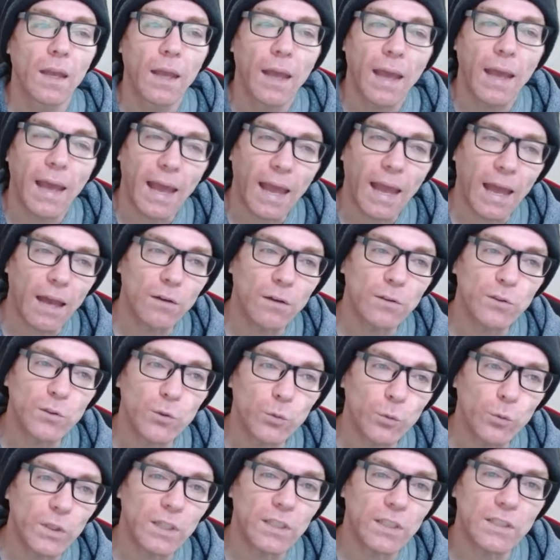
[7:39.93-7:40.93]
how
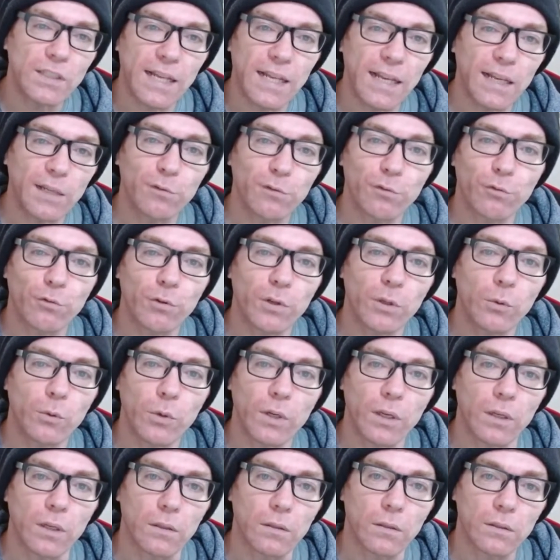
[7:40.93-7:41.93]
do we attain free
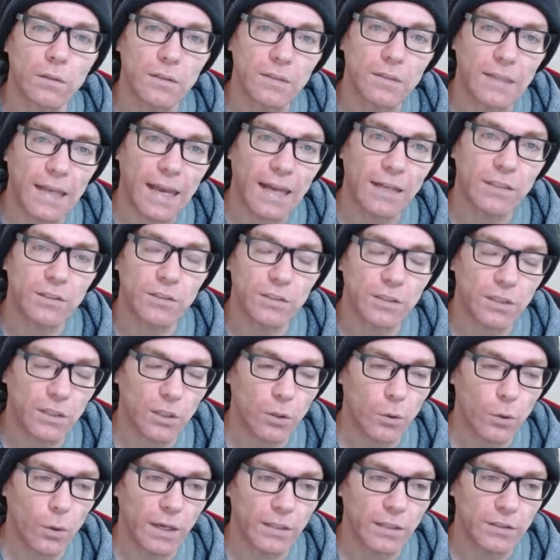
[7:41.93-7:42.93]
will is actually the
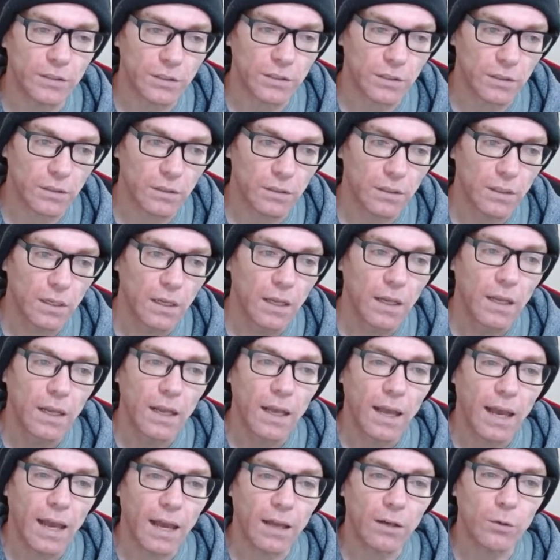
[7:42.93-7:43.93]
question.
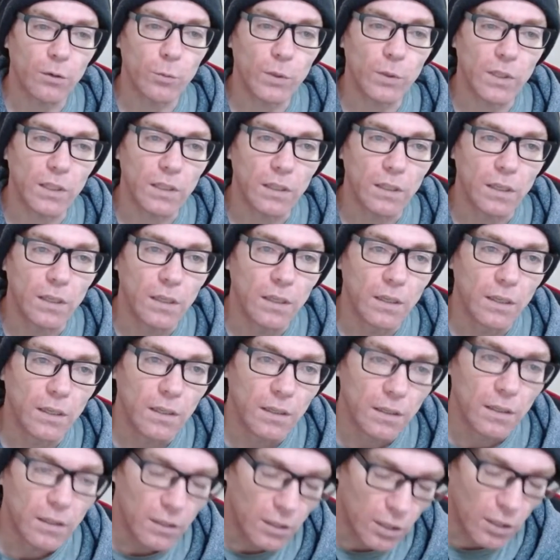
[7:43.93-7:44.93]
How do we
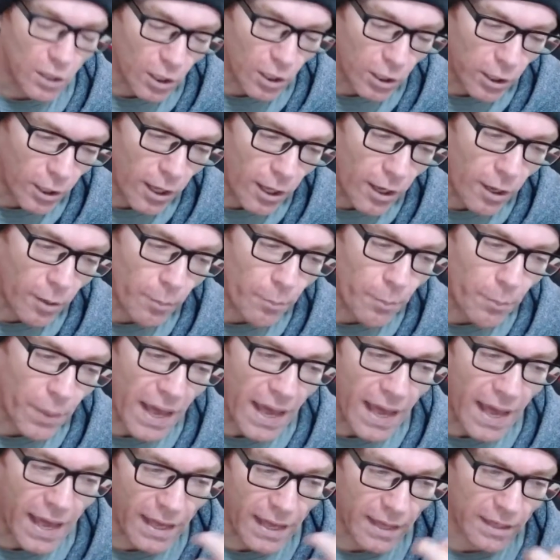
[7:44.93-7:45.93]
claw
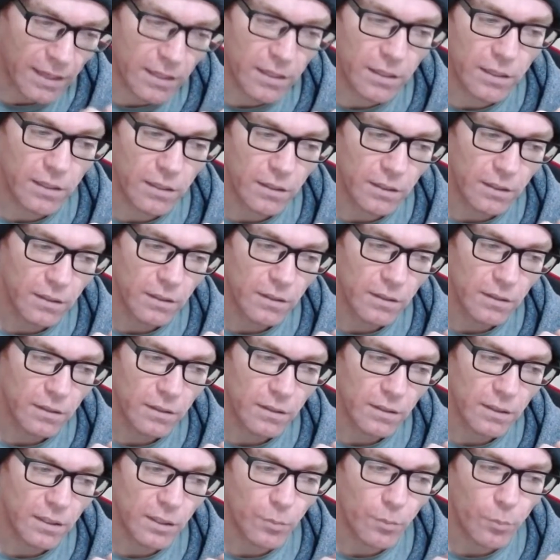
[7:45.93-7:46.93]
back
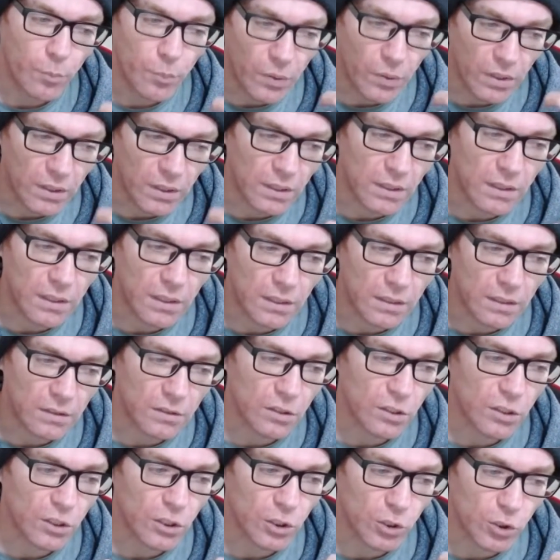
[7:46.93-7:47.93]
the ability
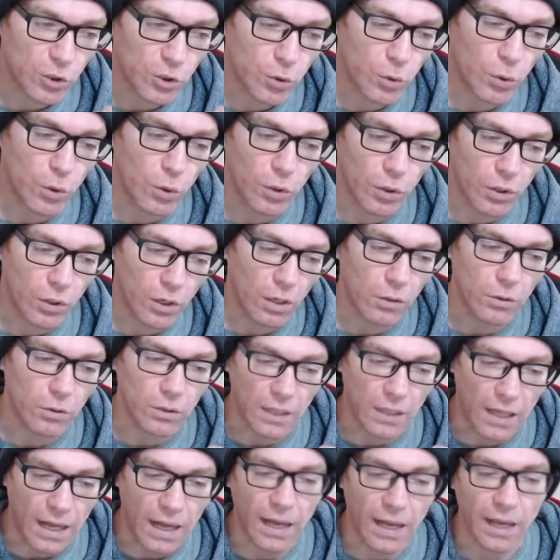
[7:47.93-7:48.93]
to control our
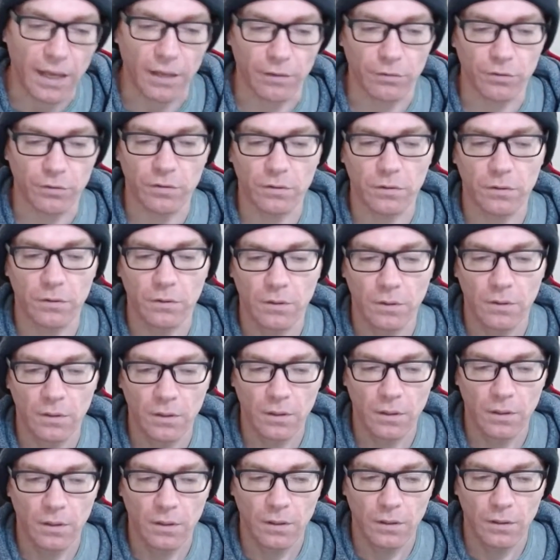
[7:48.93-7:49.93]
own lives
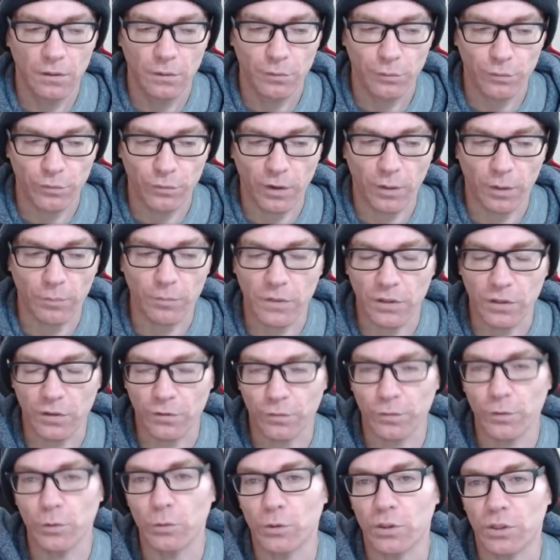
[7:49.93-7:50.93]
from this
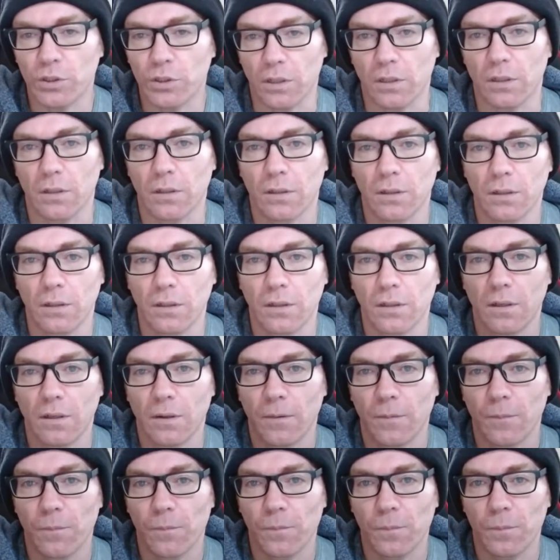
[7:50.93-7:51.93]
future?
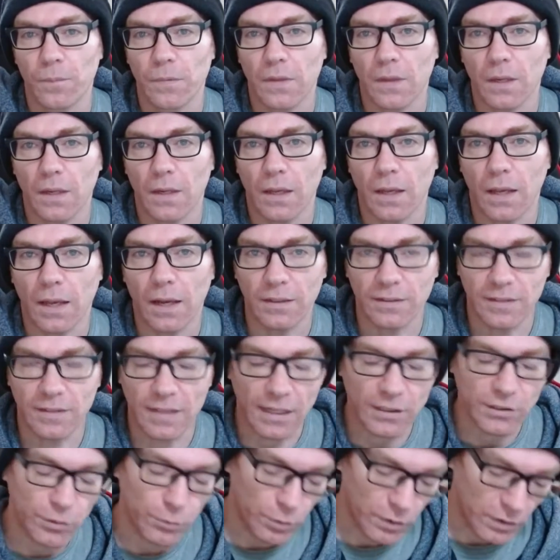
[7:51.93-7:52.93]
And it's
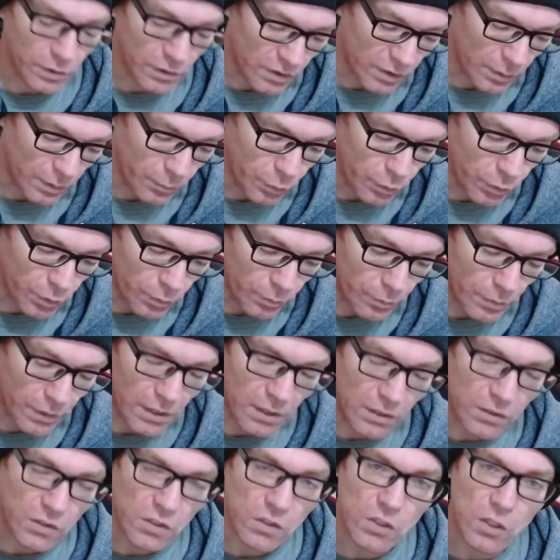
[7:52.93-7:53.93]
actually really simple
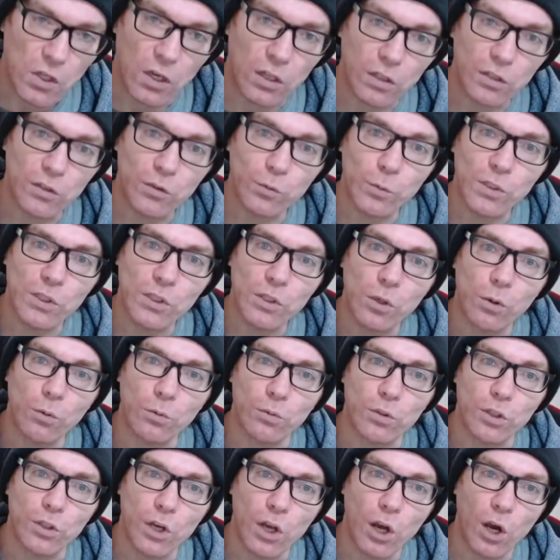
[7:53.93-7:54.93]
because as long as we
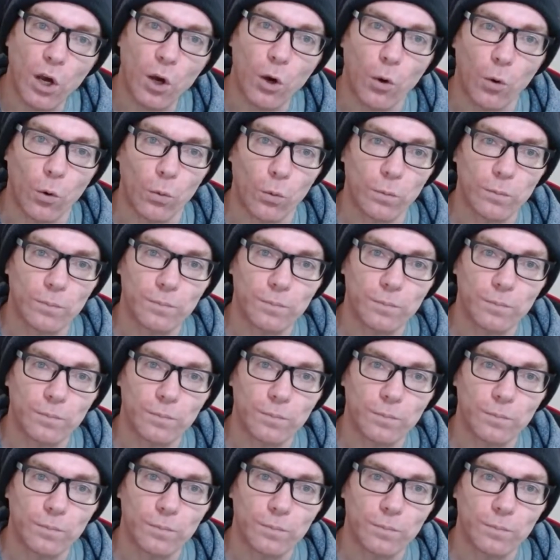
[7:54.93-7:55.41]
don't know